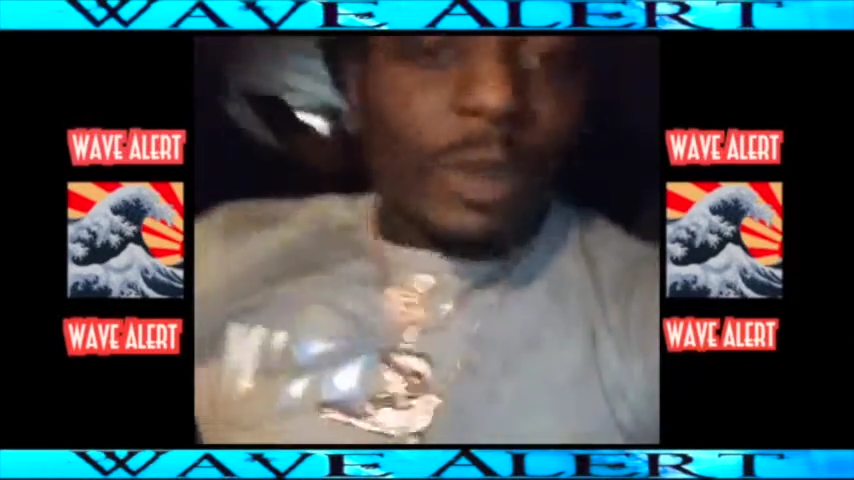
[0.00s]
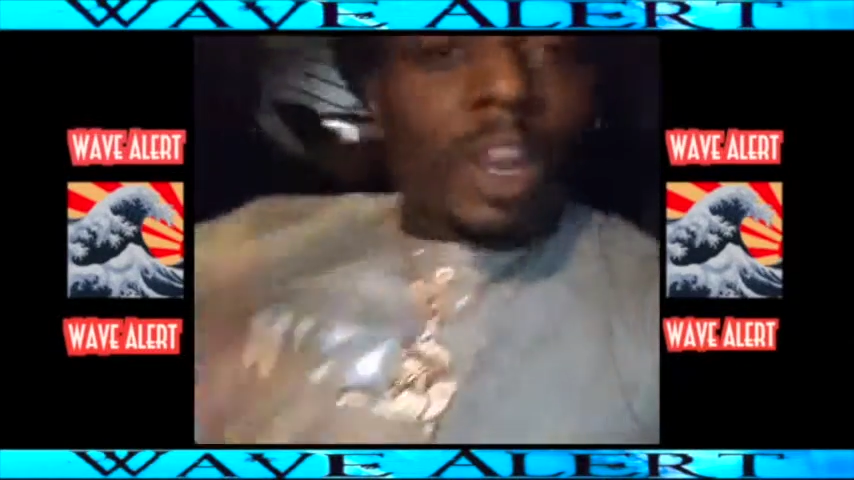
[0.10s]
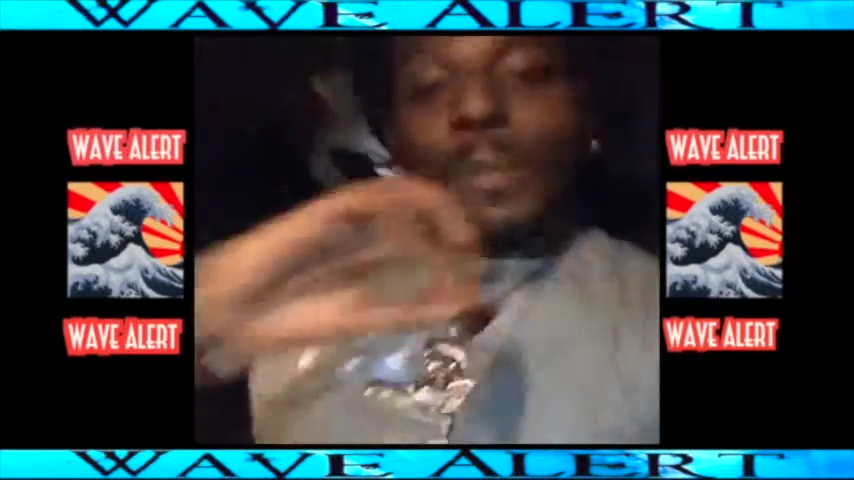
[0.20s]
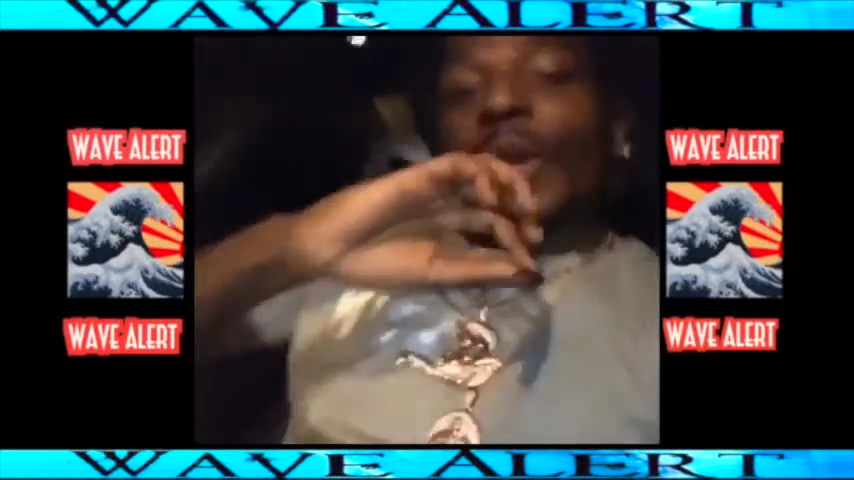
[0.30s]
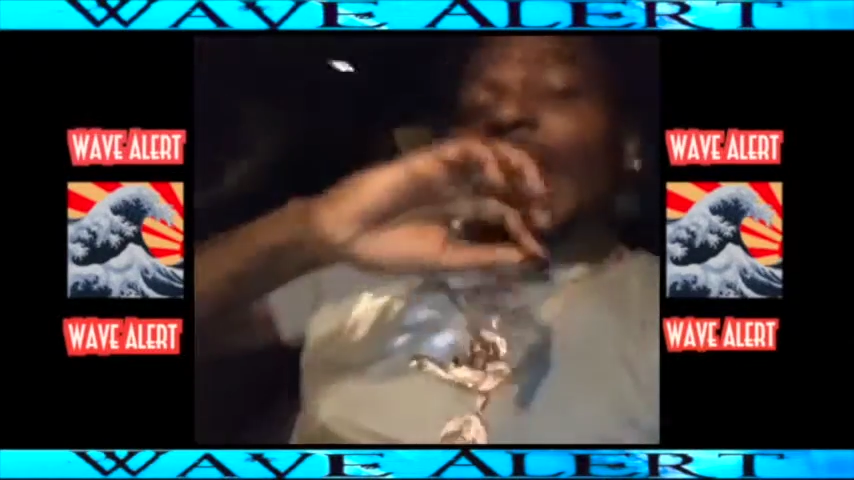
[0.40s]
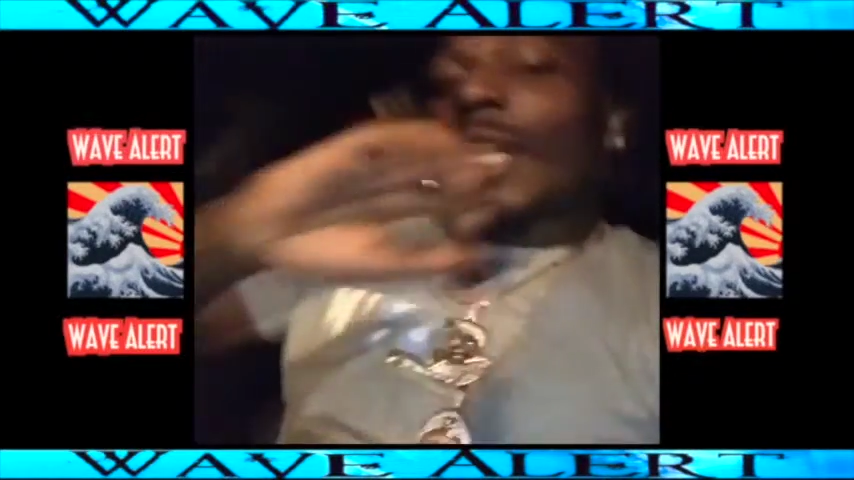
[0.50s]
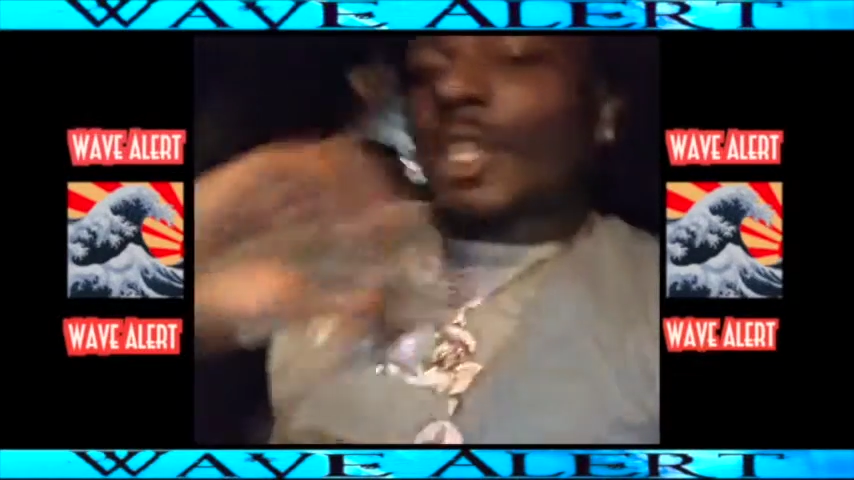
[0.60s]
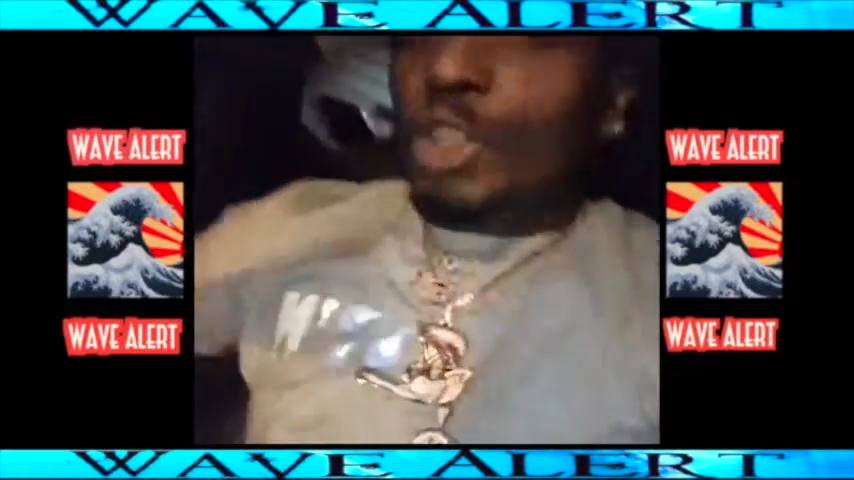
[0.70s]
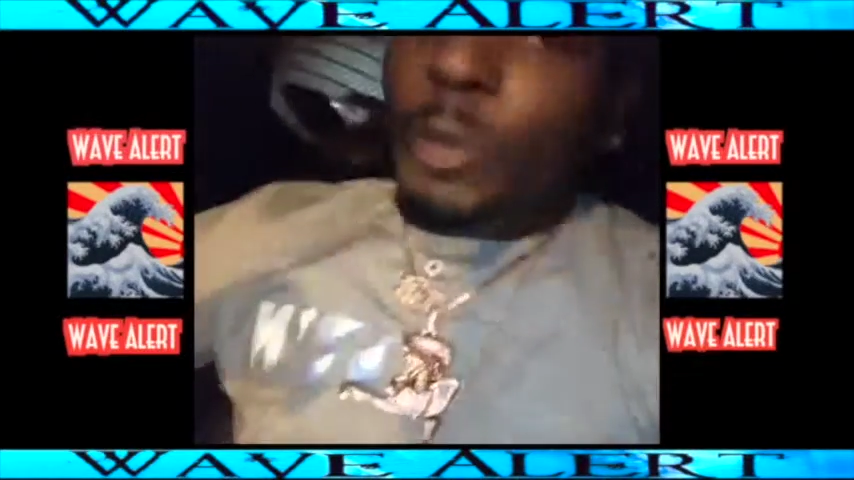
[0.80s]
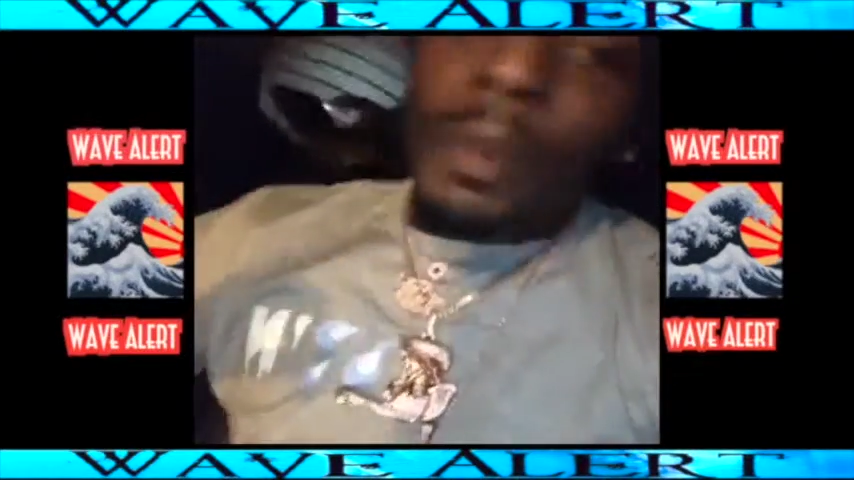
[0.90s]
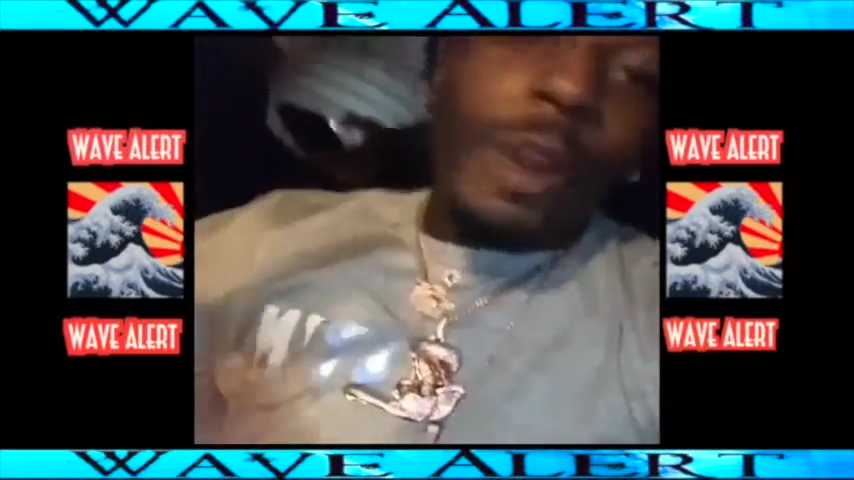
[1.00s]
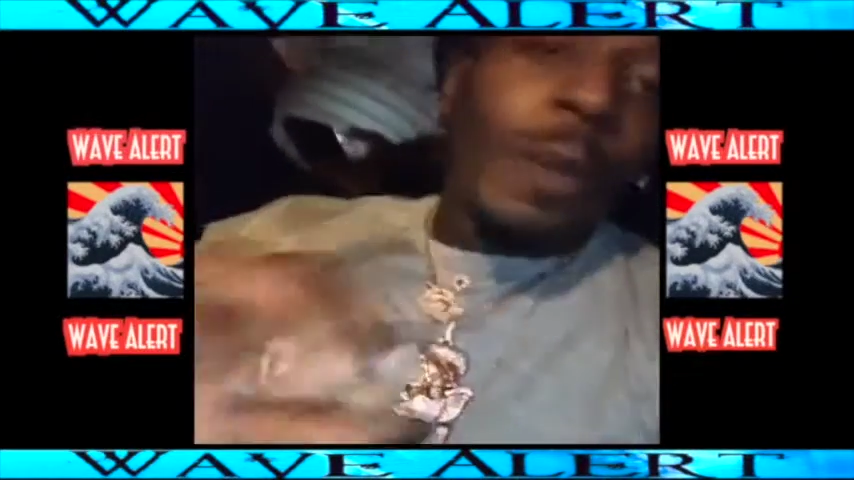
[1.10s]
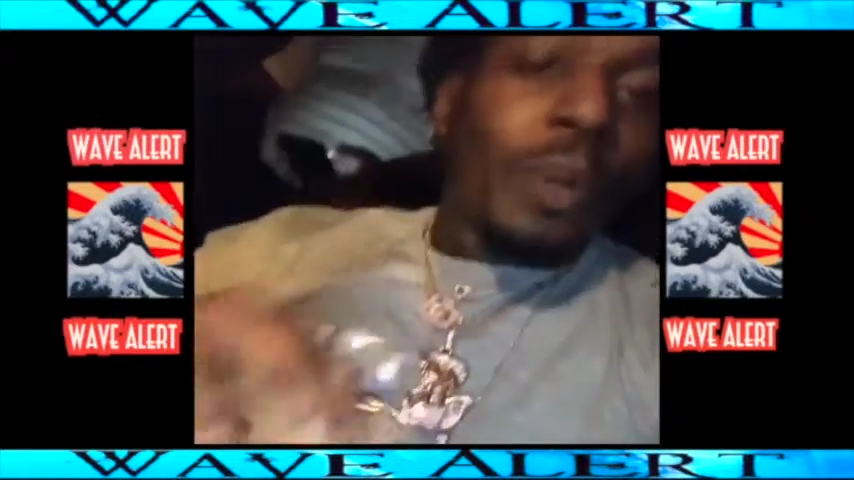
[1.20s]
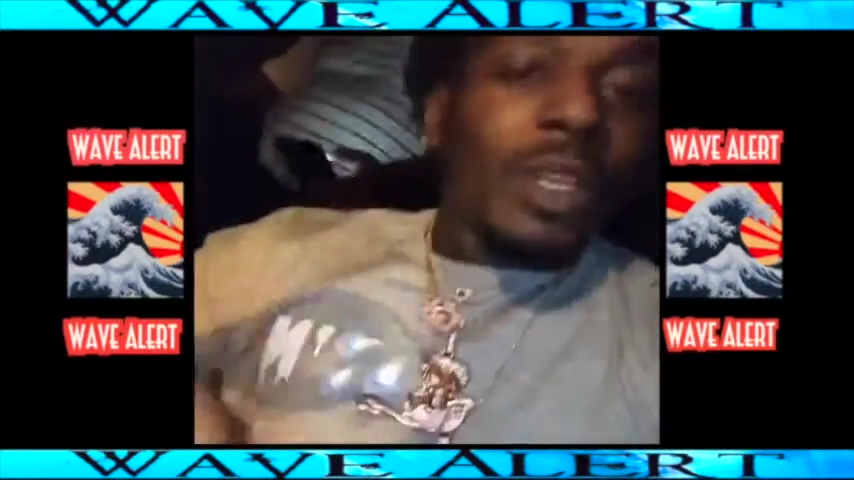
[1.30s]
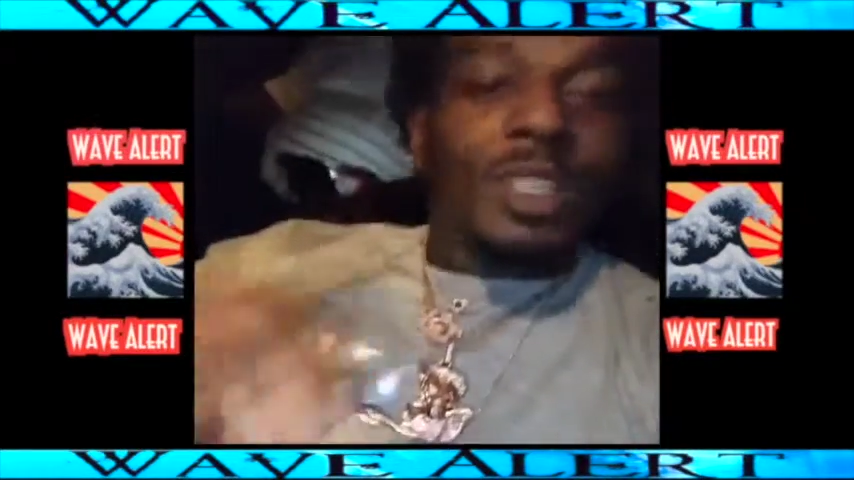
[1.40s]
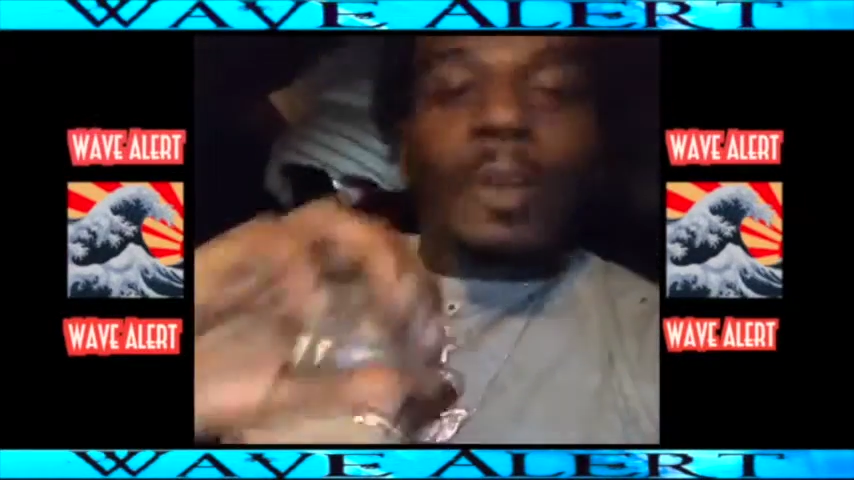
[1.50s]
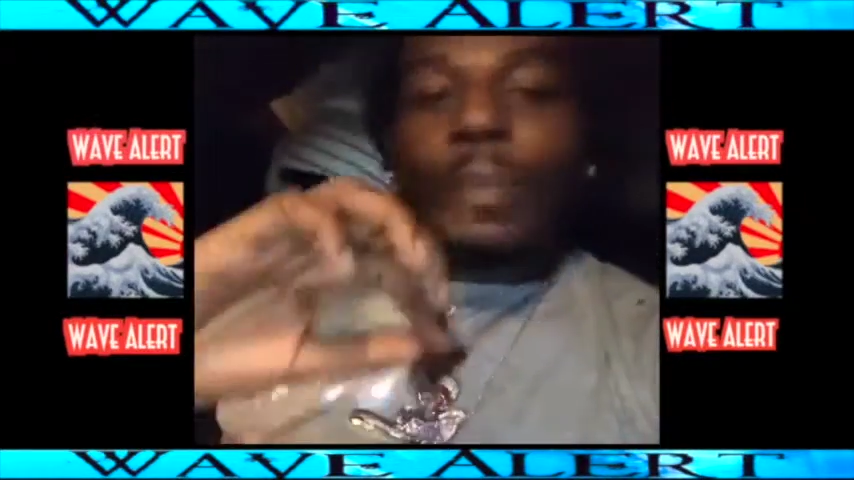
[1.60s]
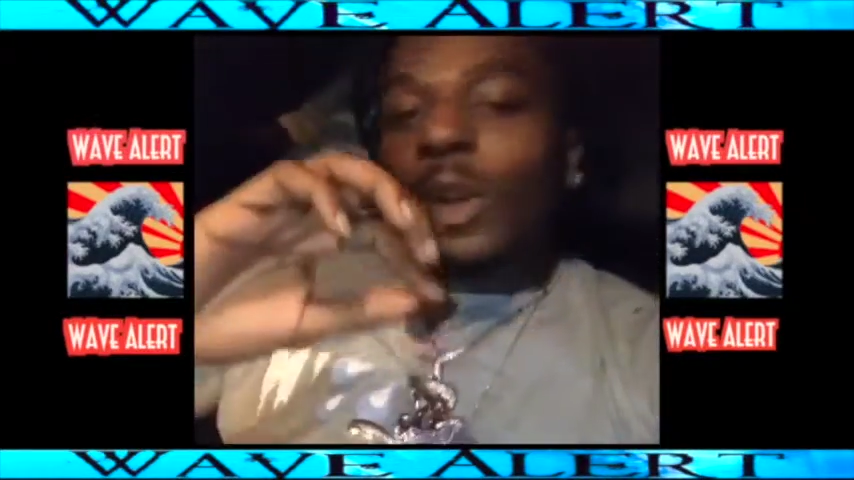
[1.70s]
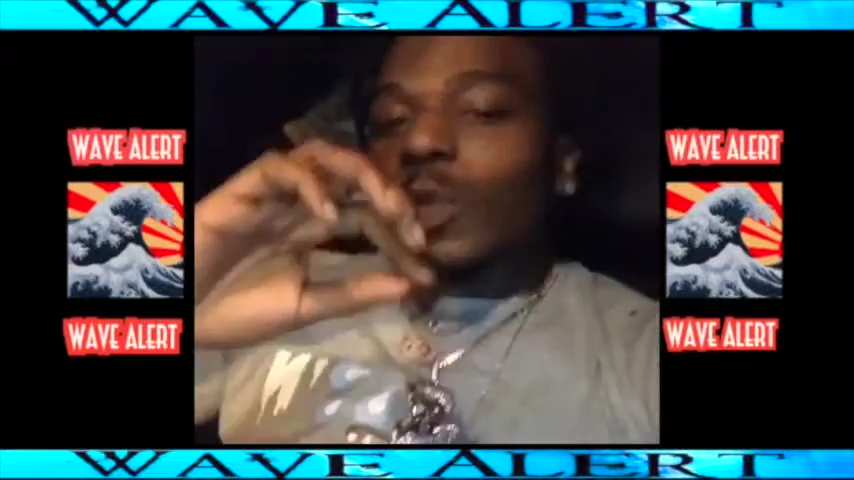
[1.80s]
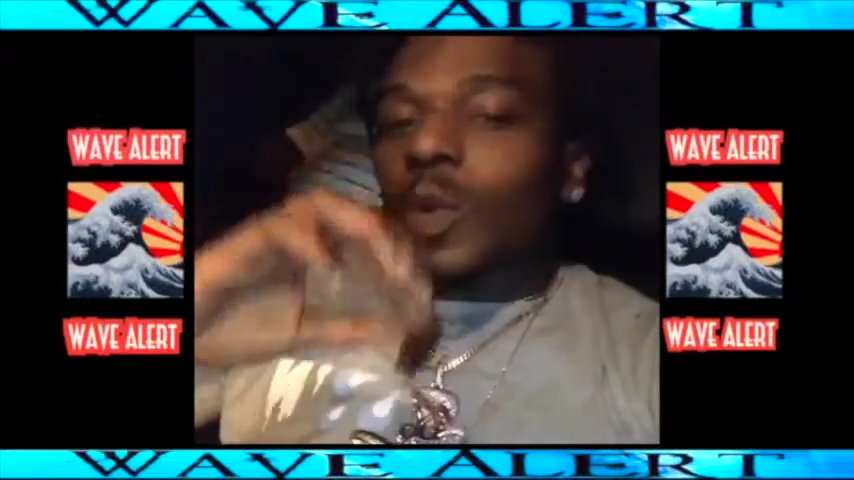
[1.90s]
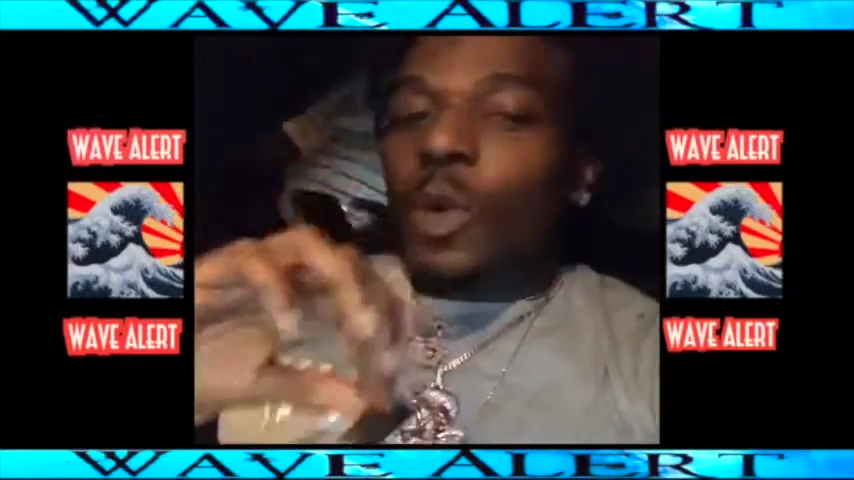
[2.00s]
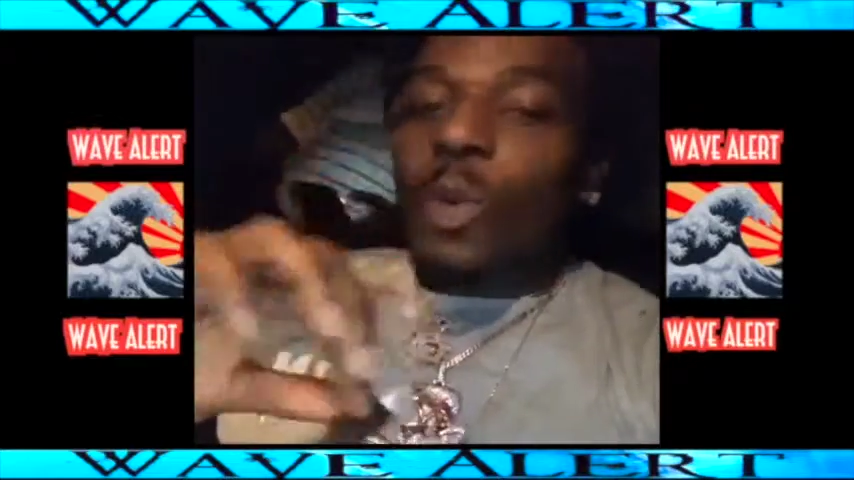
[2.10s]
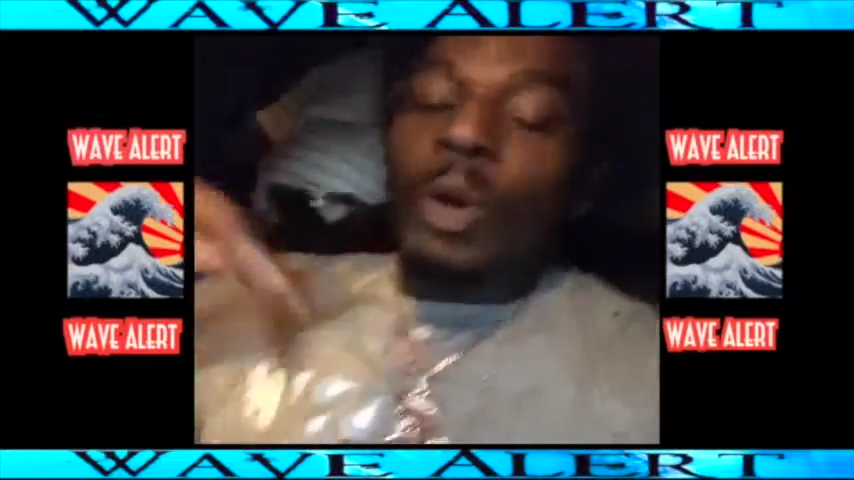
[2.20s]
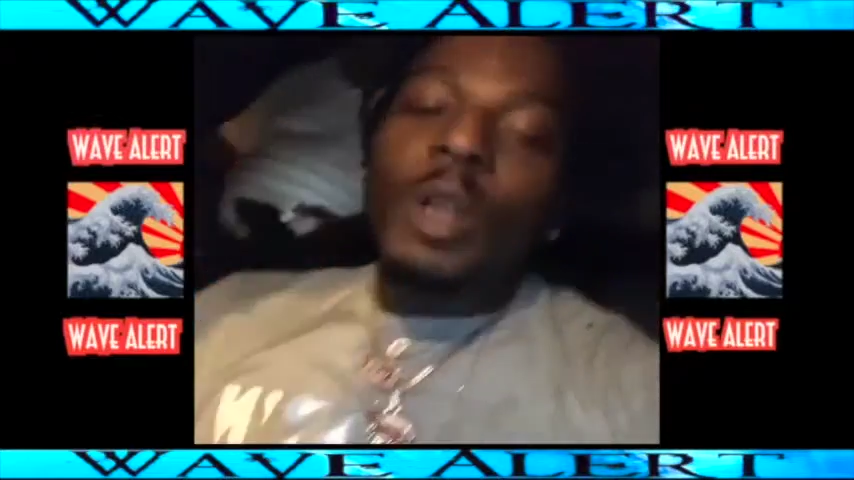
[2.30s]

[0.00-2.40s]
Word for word: Ran up on it, got the dripping on her, pressing up on the woo